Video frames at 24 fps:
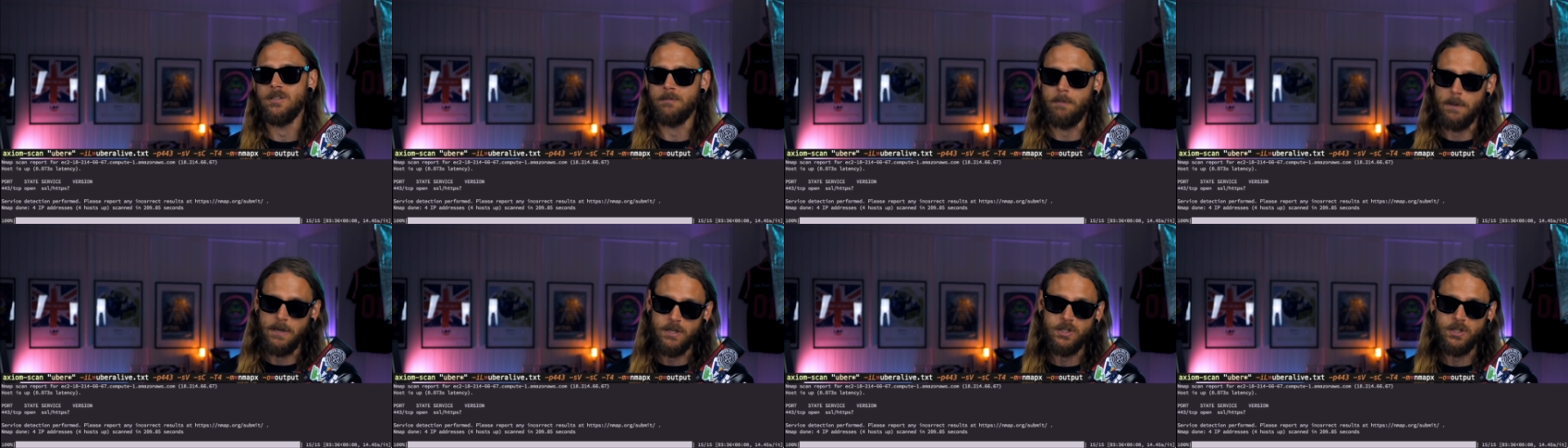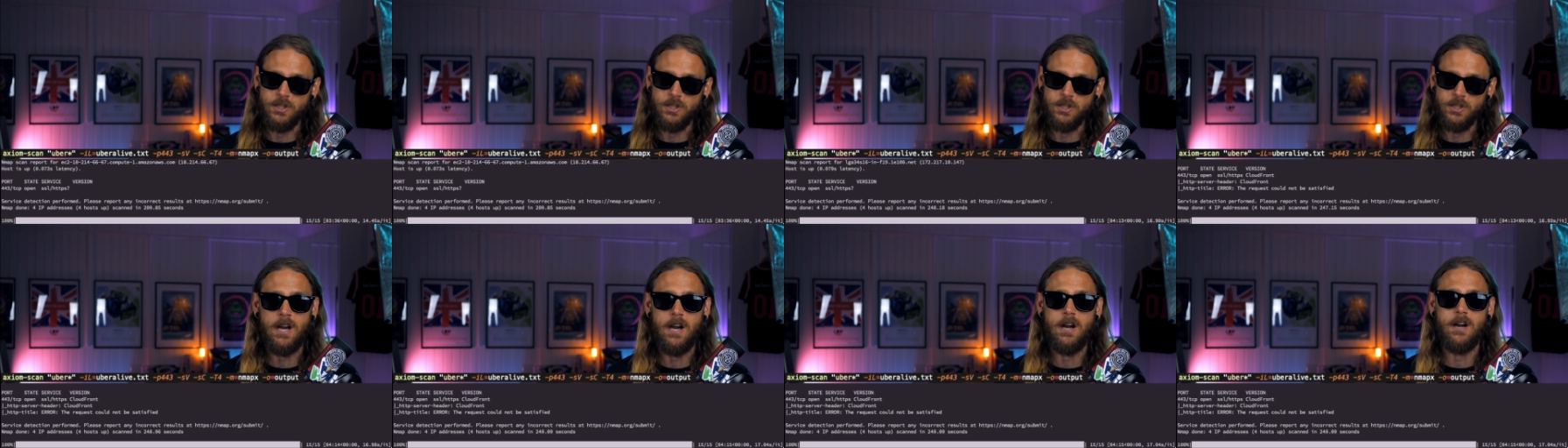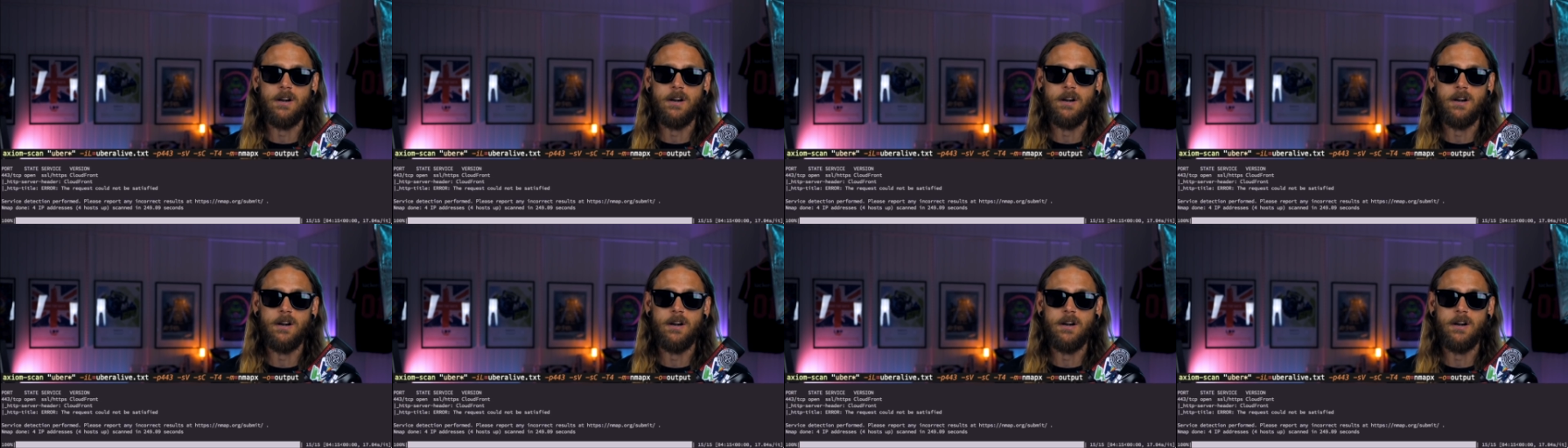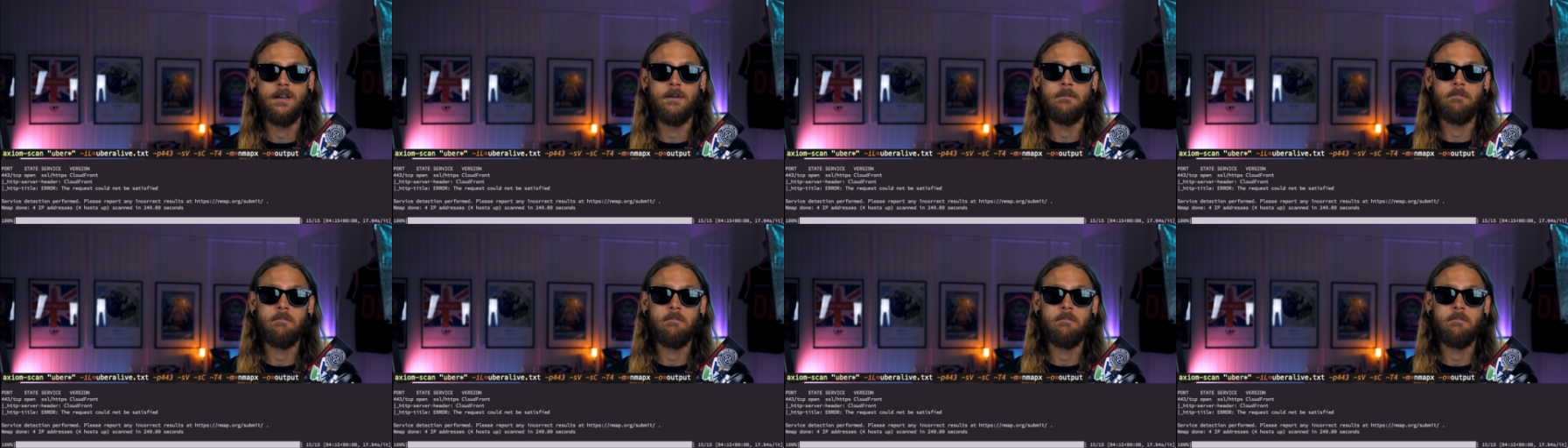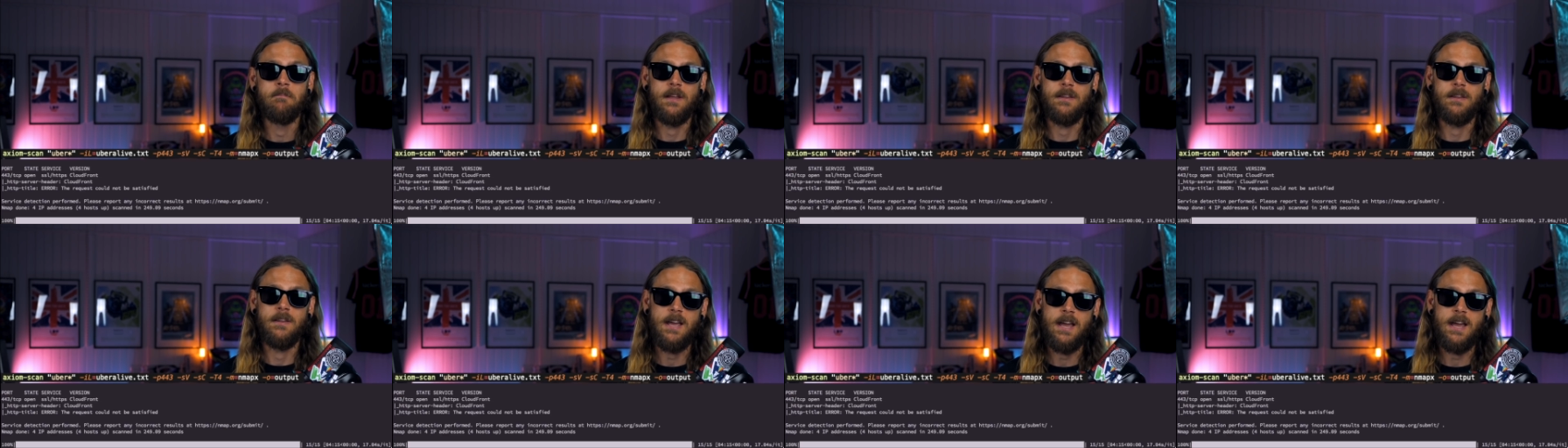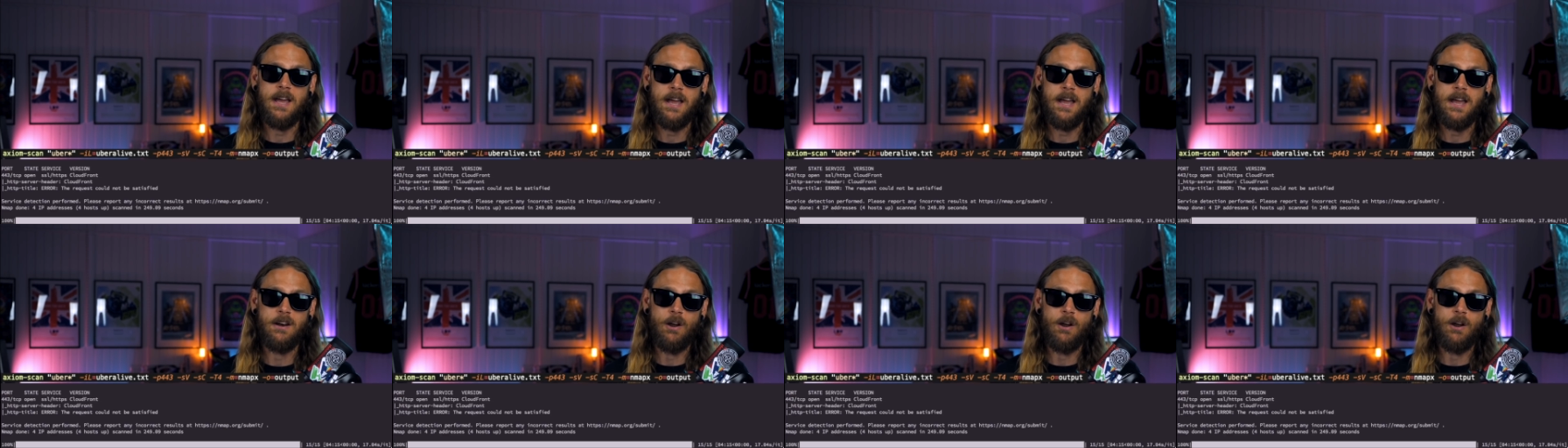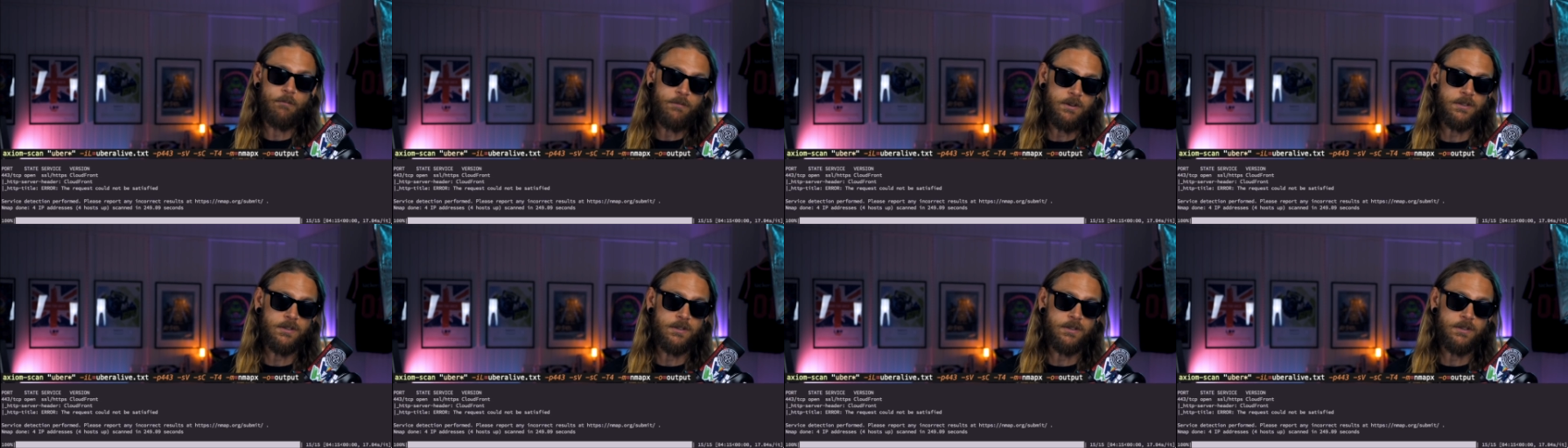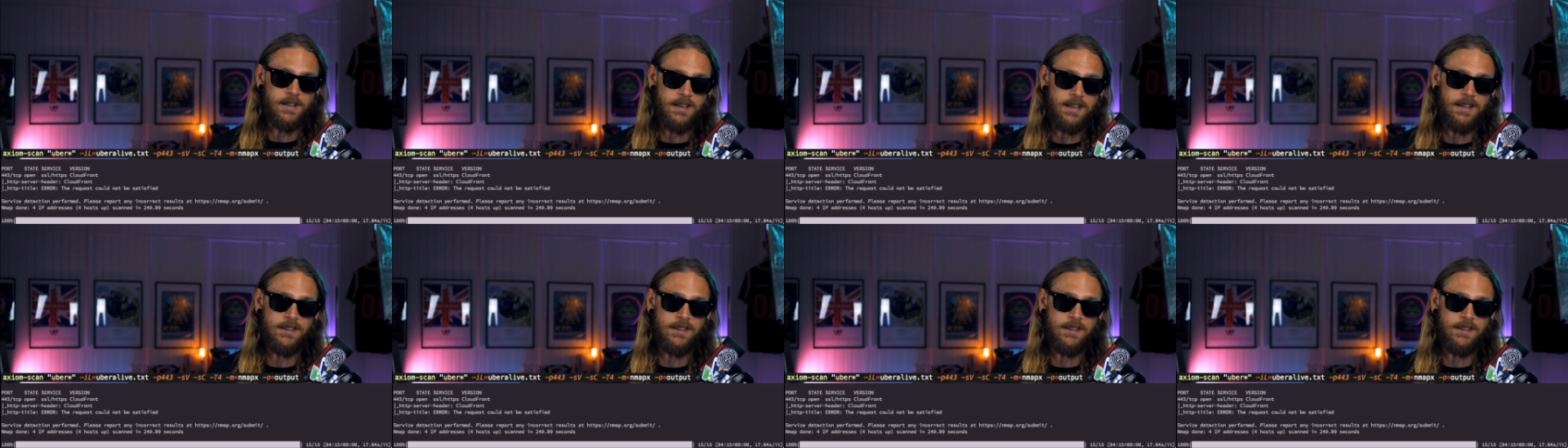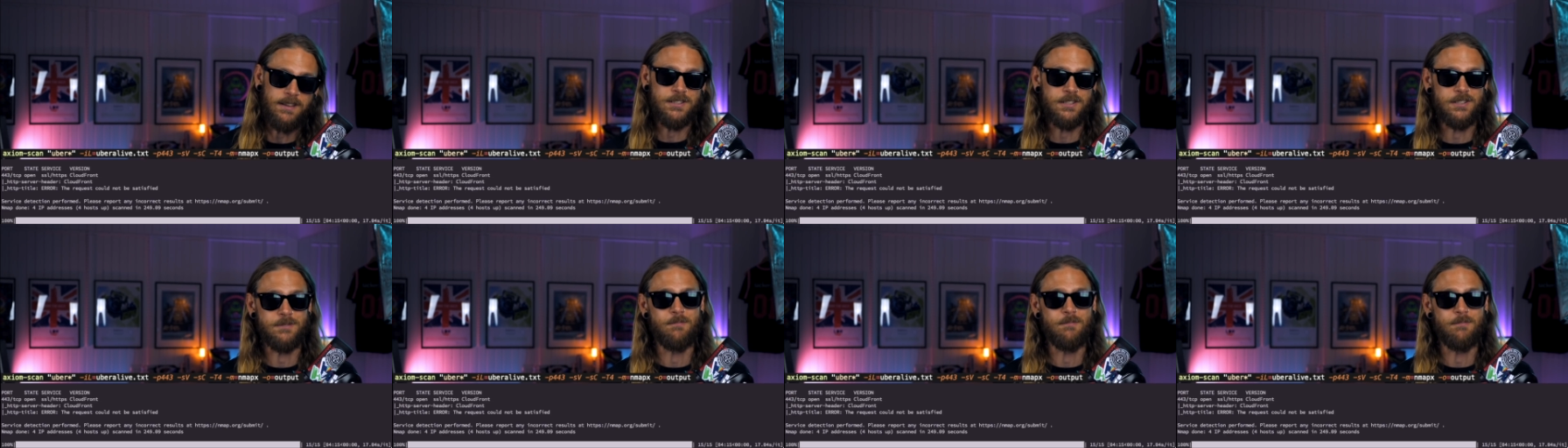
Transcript: being shared, and then obviously this is